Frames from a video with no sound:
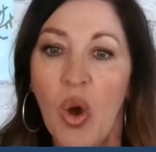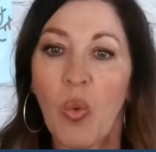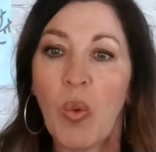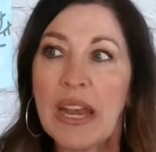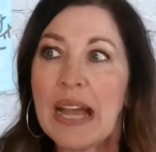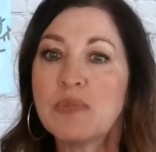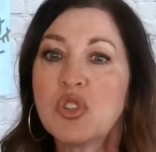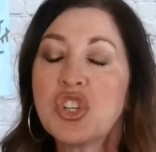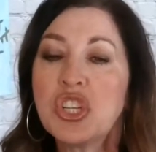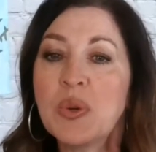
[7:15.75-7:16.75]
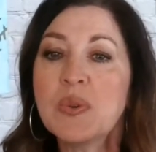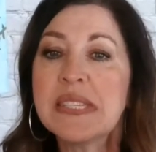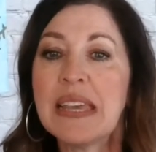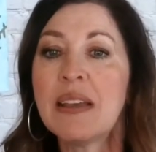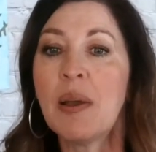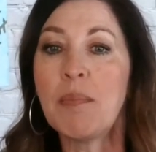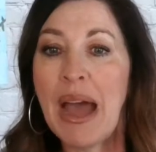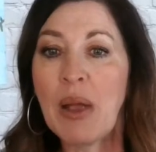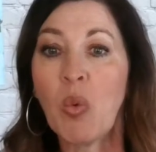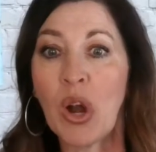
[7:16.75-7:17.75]
When I'm choosing
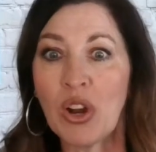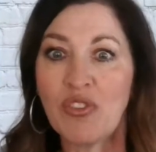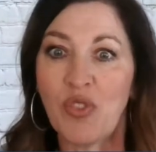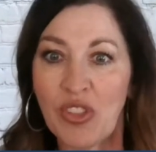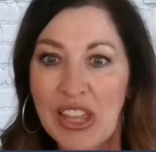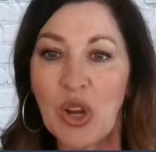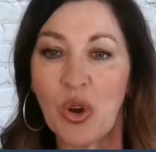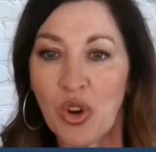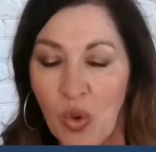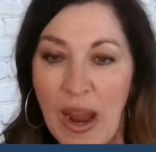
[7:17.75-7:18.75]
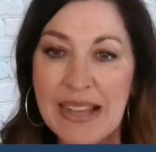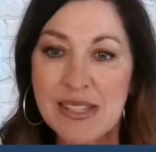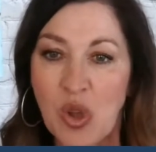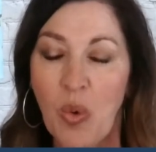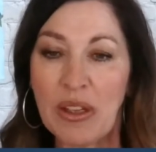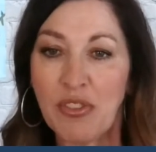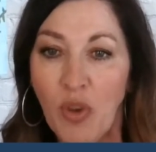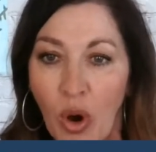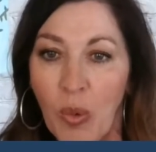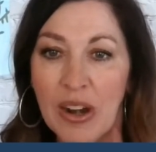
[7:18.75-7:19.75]
my word for the year, grace, going
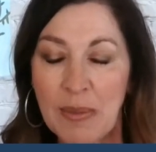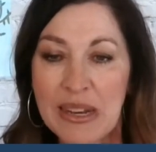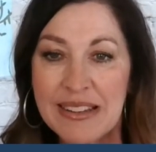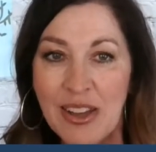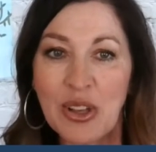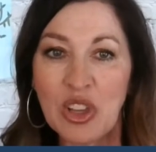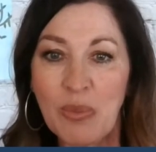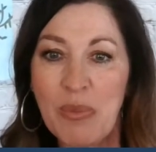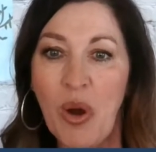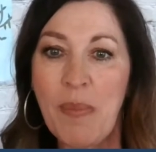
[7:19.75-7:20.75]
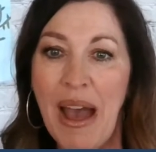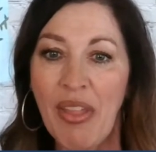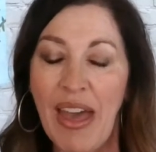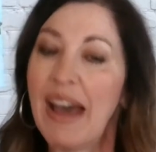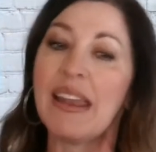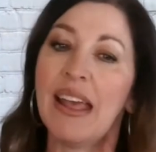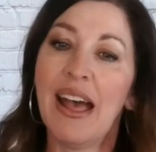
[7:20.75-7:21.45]
forward, I'm going to tell you a little bit more about that.